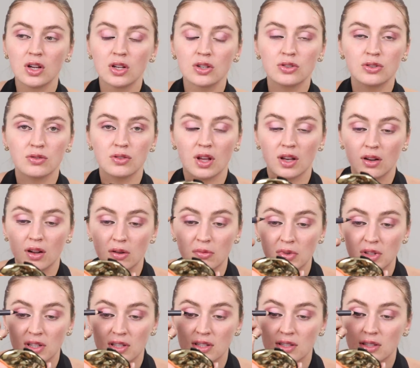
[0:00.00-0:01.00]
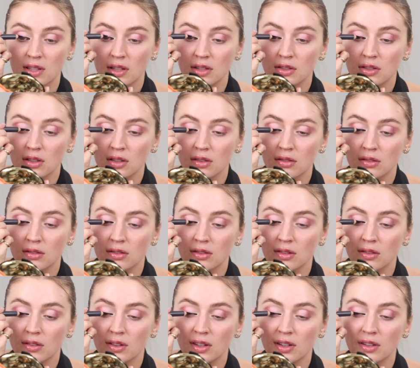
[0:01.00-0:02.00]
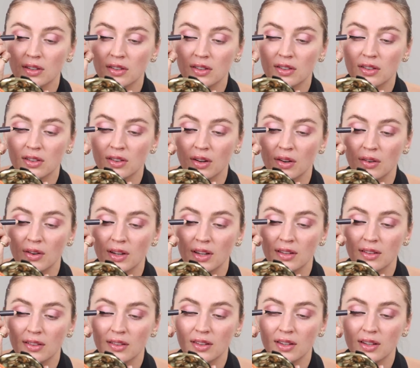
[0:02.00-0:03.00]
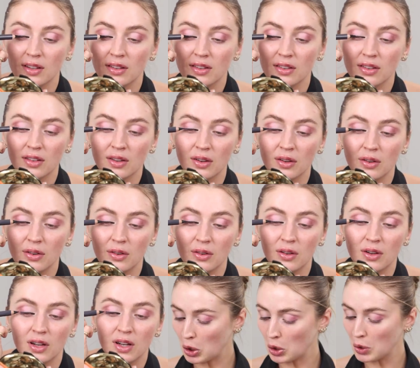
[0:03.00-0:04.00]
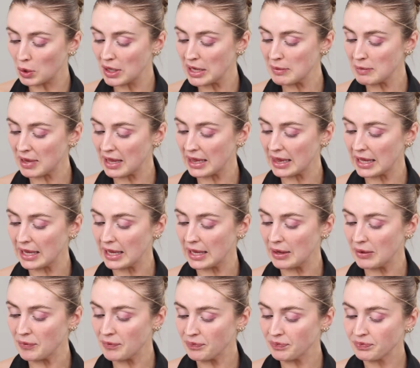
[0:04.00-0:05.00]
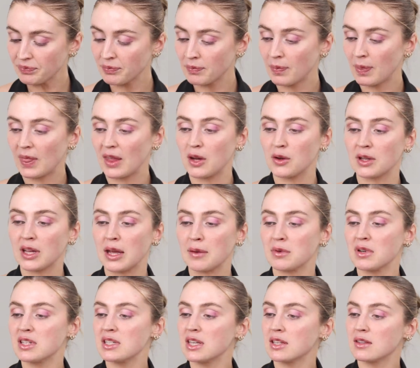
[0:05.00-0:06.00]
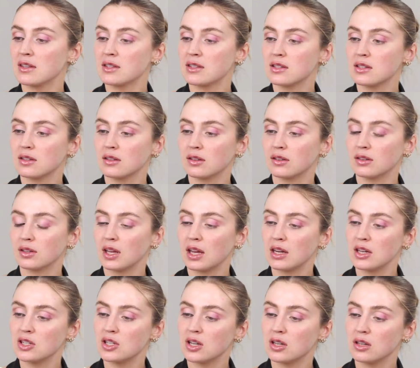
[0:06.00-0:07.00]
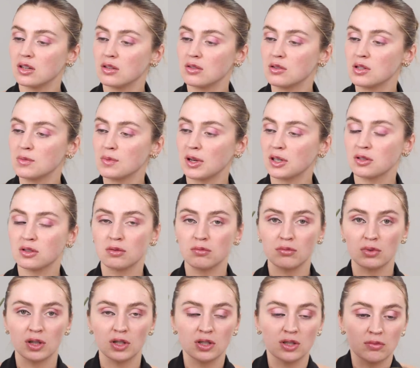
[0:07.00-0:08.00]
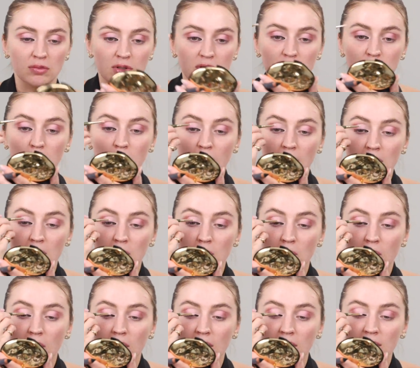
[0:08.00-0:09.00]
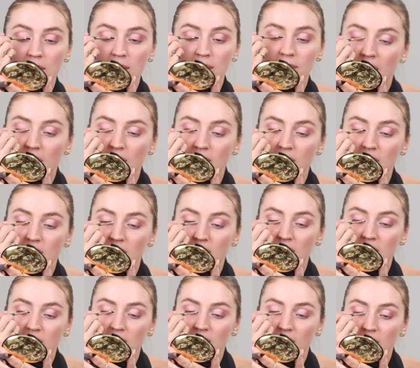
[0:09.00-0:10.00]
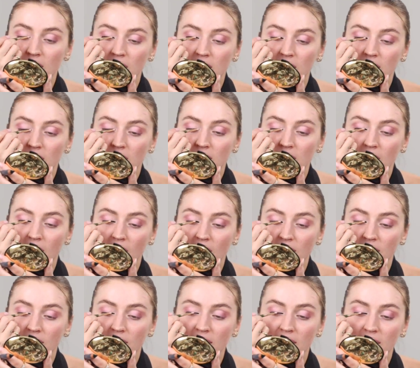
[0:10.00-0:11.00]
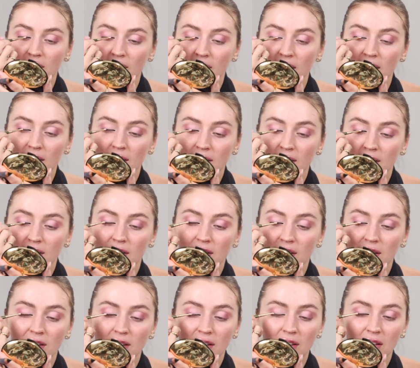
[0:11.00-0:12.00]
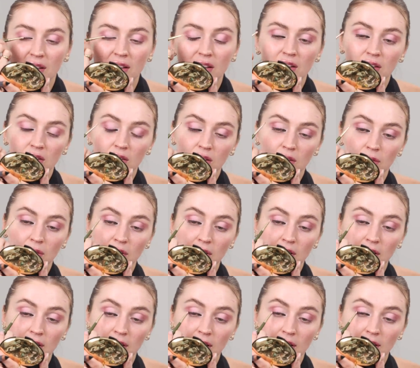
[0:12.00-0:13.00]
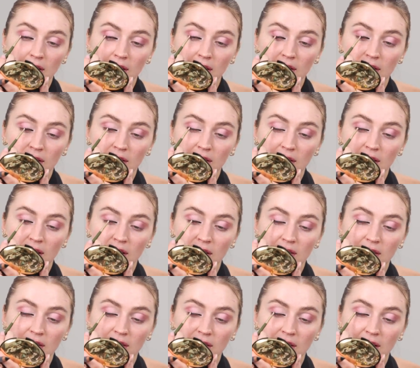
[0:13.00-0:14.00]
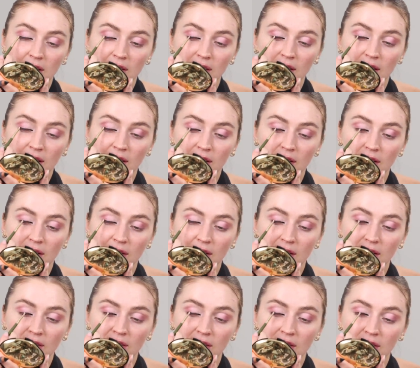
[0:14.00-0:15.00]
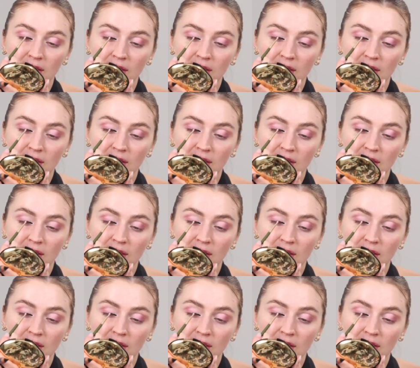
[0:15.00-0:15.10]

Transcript: drew that on, but this is actually going on so easily and so creamily. Okay, I'm gonna take this little Katie Jane Hughes Spectrum brush number 21, and I'm just gonna start softening that. So really lightly touching that liner, I'm just